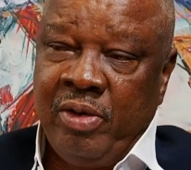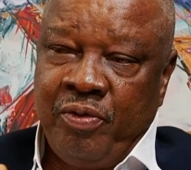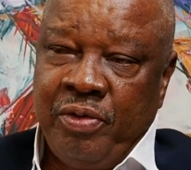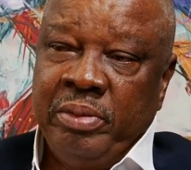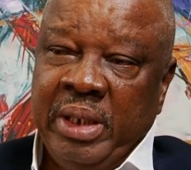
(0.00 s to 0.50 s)

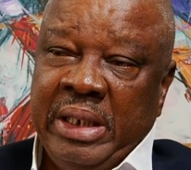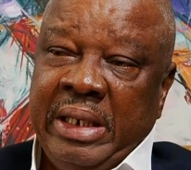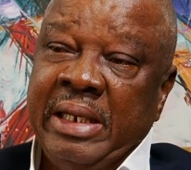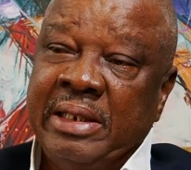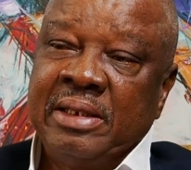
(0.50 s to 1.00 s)
from the
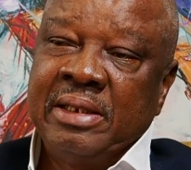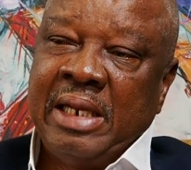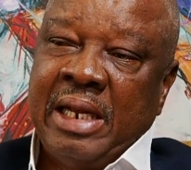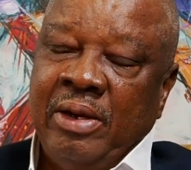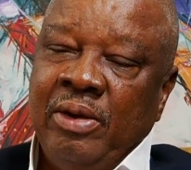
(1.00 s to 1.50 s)
date
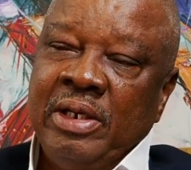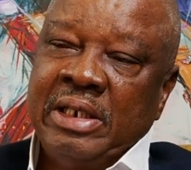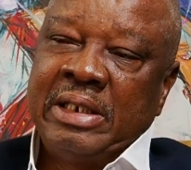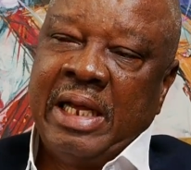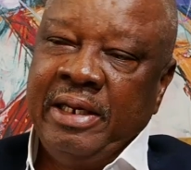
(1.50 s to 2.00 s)
that law is
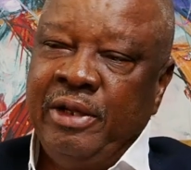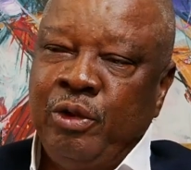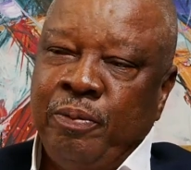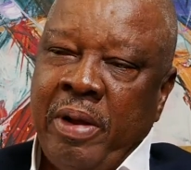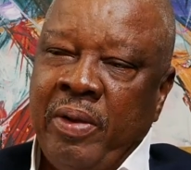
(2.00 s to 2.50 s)
signed into
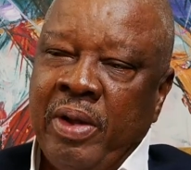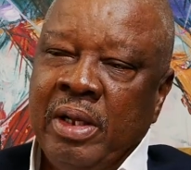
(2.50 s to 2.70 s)
power.